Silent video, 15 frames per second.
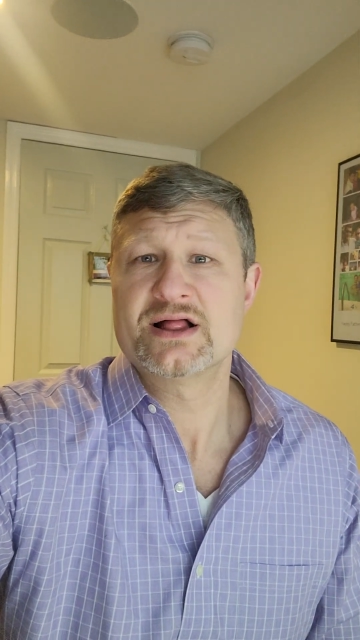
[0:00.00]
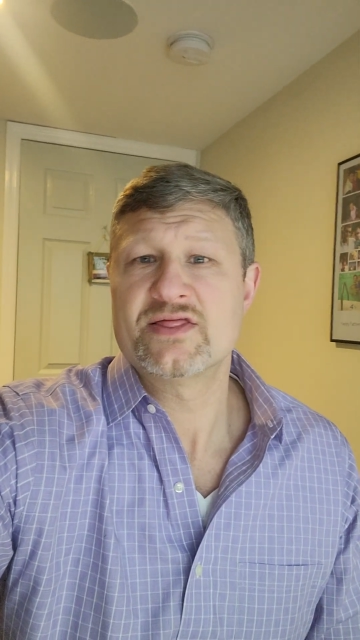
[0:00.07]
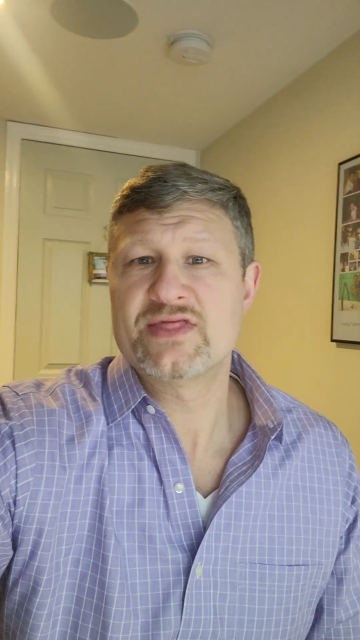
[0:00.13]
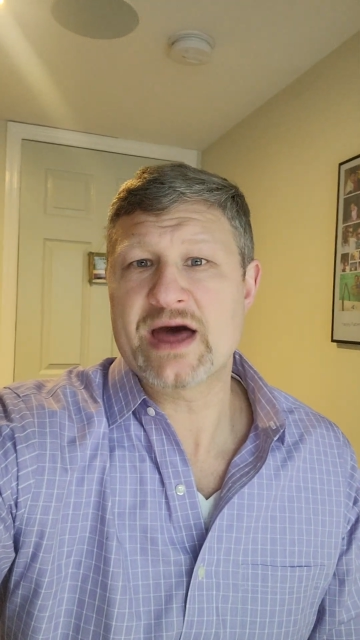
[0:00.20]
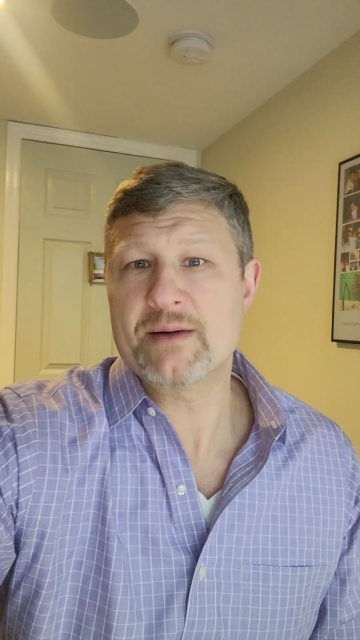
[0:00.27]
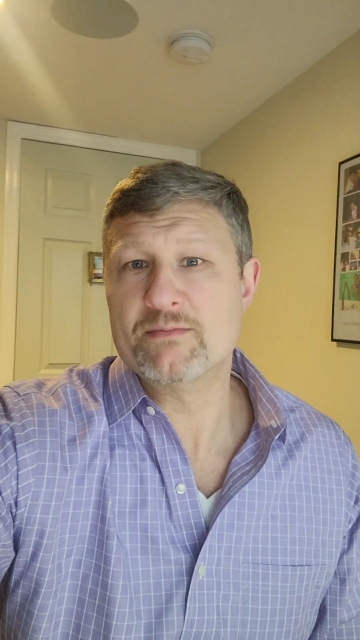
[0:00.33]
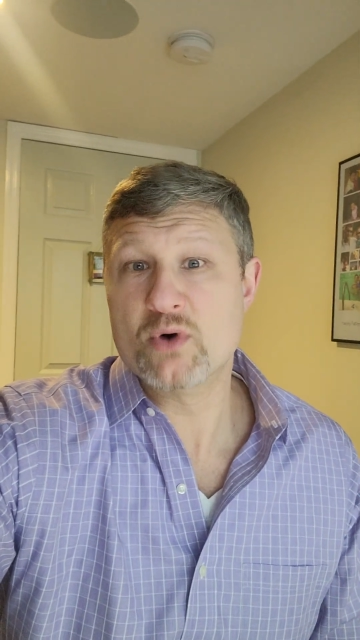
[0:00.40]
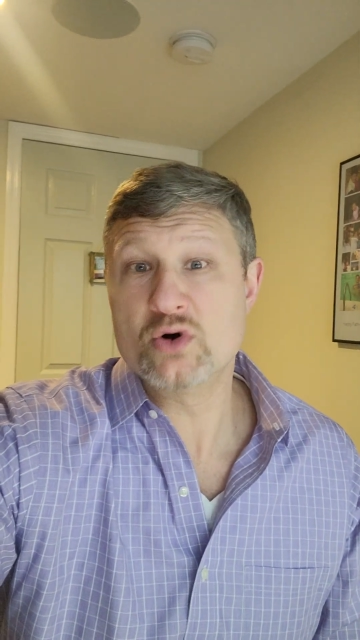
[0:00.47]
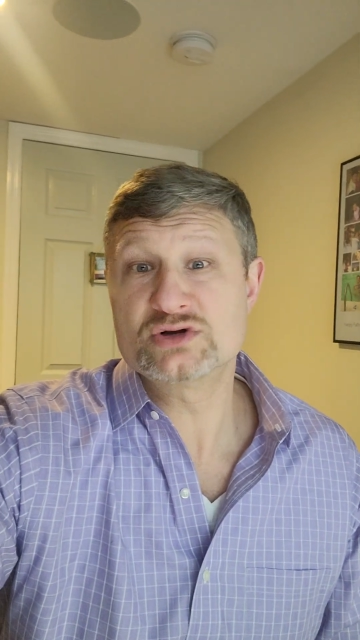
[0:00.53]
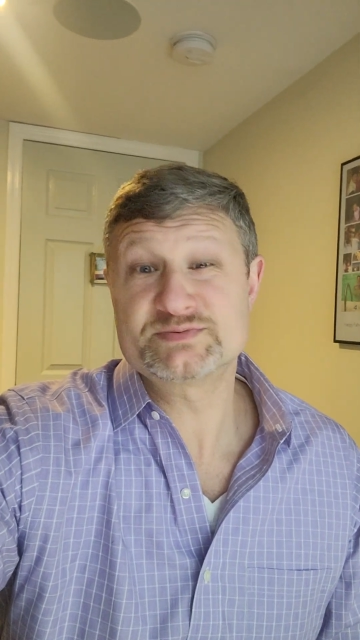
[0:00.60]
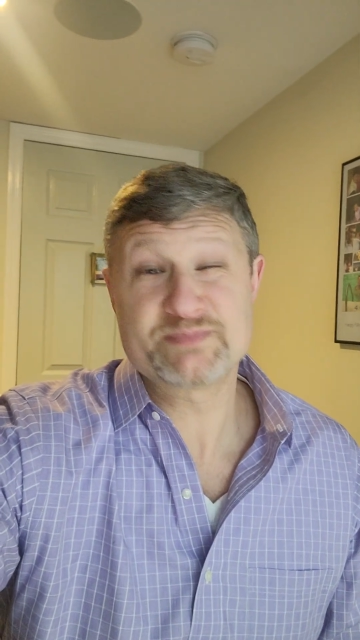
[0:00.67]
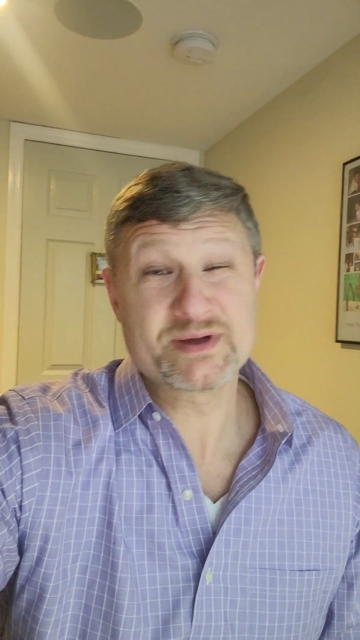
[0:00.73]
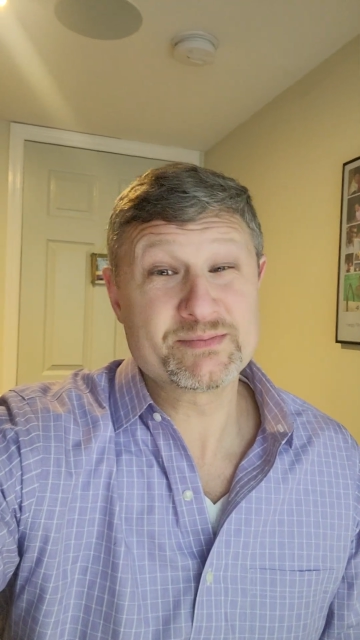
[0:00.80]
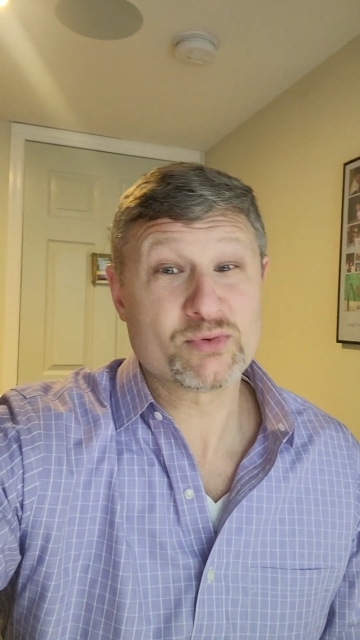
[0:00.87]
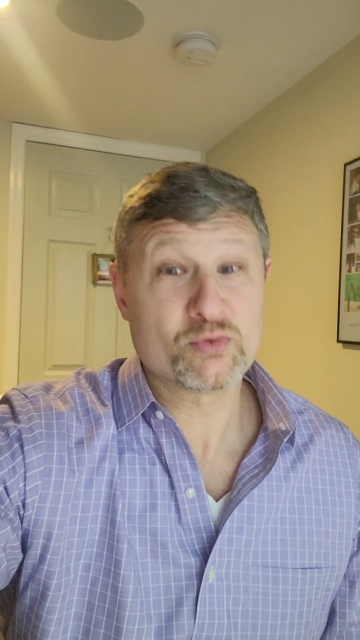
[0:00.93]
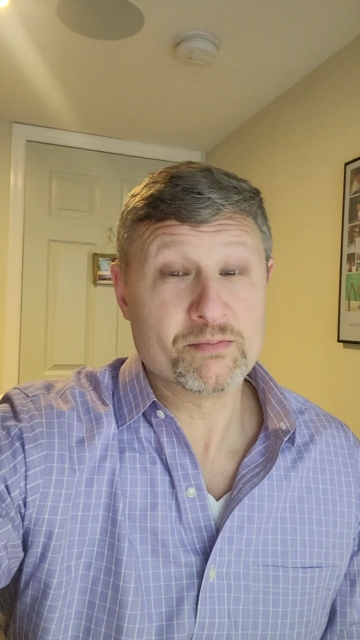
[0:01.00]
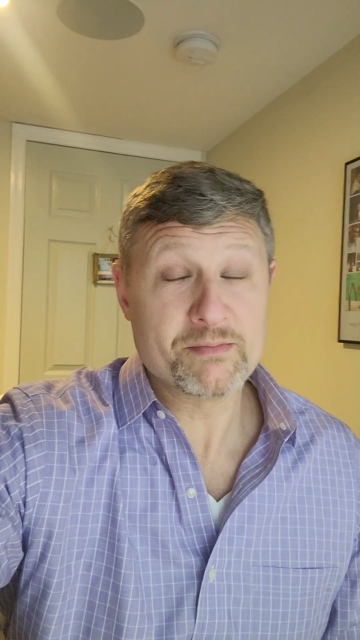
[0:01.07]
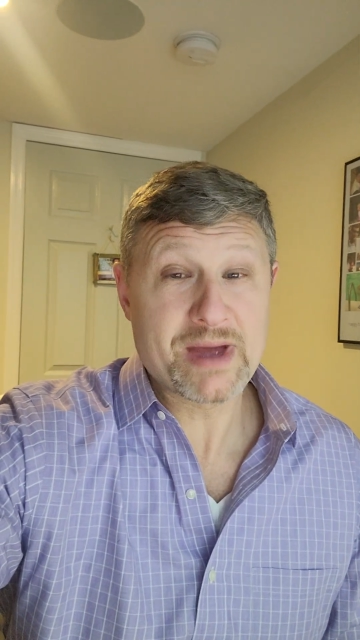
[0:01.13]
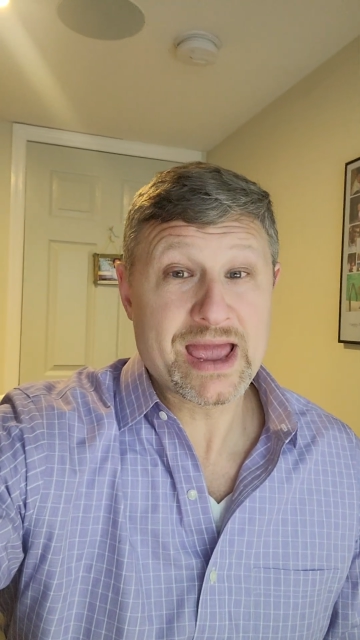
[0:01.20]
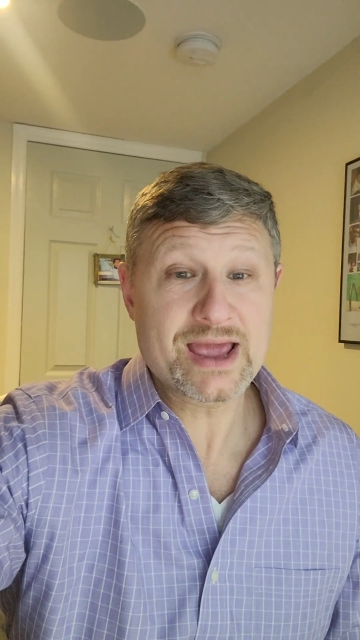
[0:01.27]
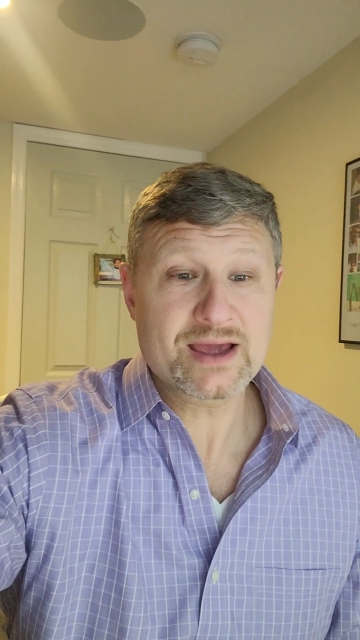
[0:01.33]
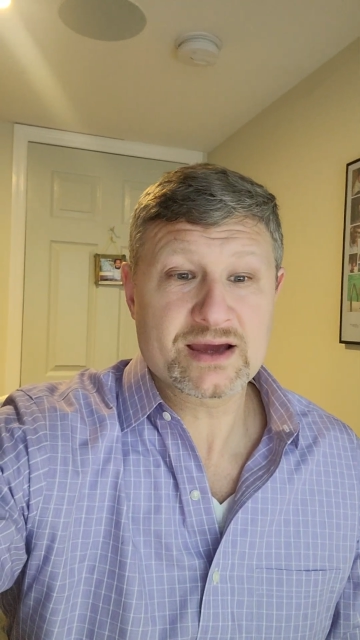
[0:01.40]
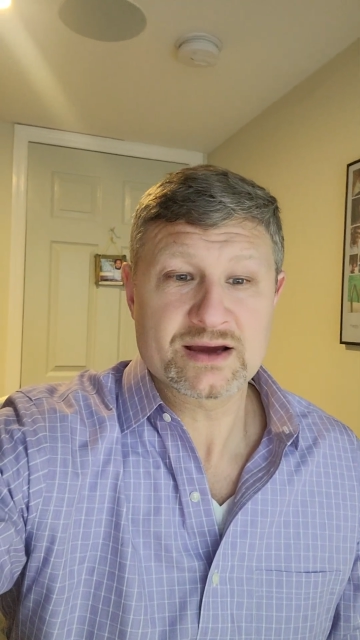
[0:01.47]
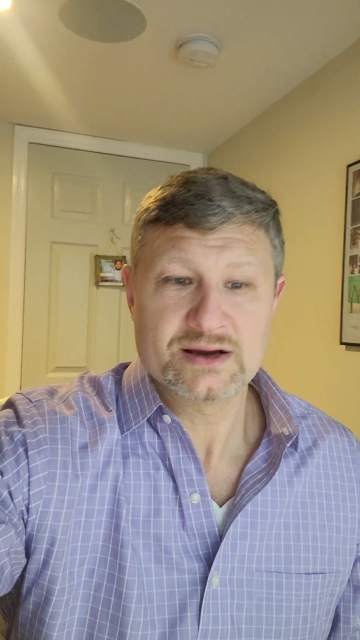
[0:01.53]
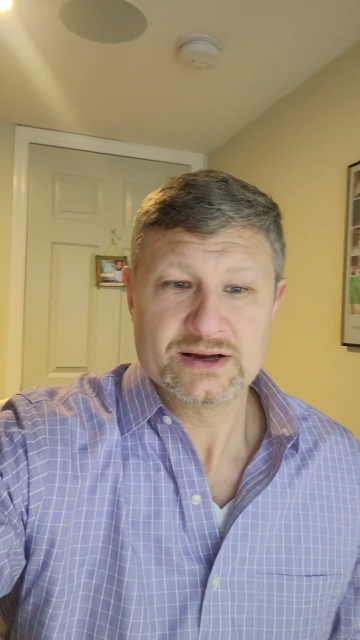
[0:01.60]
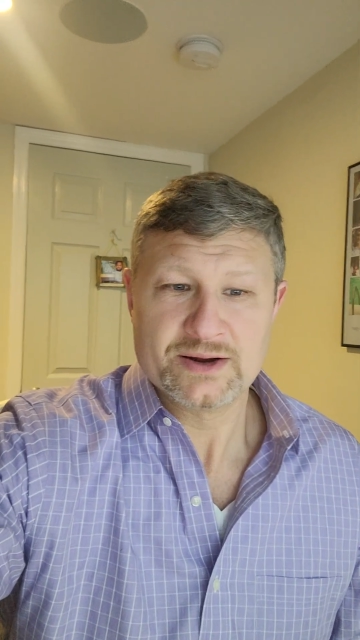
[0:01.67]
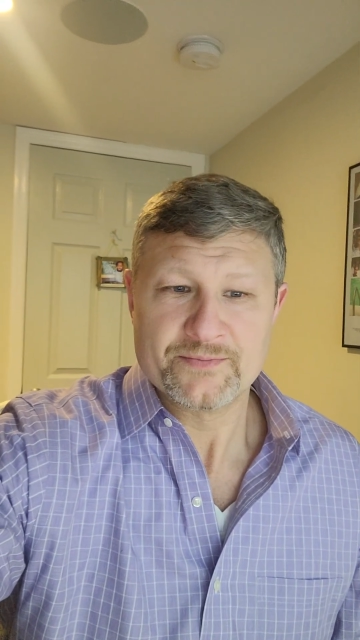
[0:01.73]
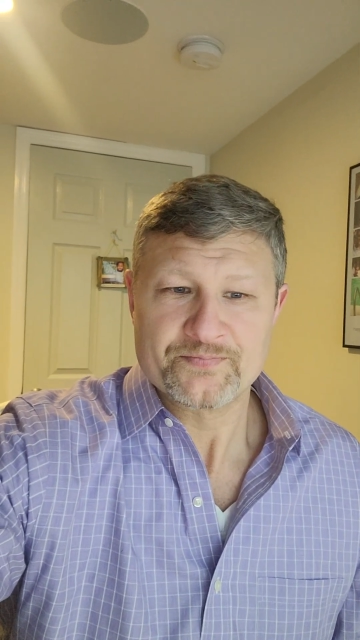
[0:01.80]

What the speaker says: that most people make,